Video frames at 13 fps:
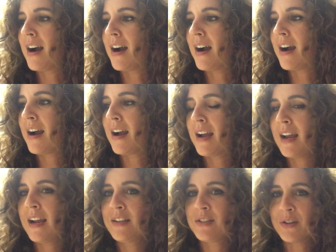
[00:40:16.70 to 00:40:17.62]

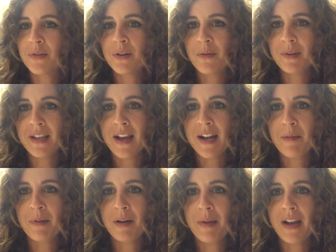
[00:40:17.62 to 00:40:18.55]
I don't know what the heck I'm
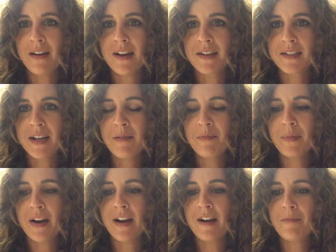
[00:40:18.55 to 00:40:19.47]
going to bake next time,
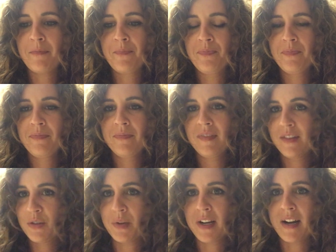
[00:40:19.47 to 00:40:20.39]
but
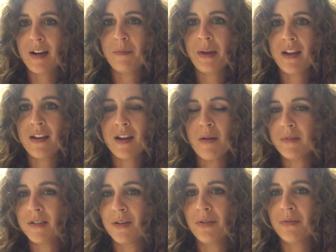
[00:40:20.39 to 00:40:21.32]
29 and Baking
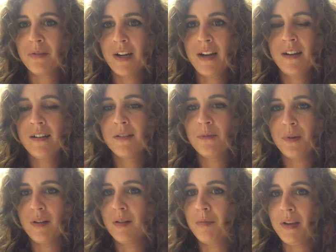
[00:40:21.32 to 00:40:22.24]
episode 3
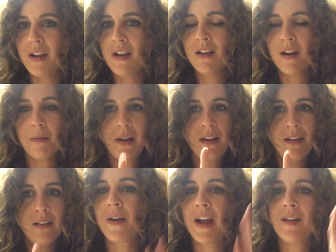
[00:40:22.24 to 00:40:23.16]
will be coming.
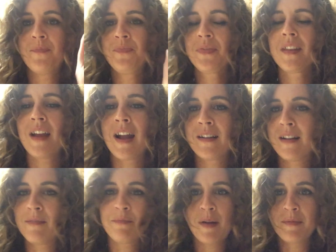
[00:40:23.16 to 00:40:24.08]
Okay, I'm
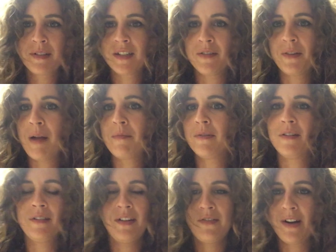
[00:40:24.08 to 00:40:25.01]
just going to
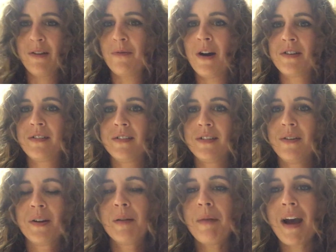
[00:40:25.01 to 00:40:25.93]
ramble if I don't watch it.
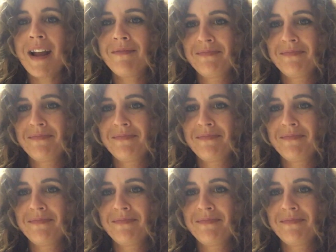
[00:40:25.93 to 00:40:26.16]
So goodbye.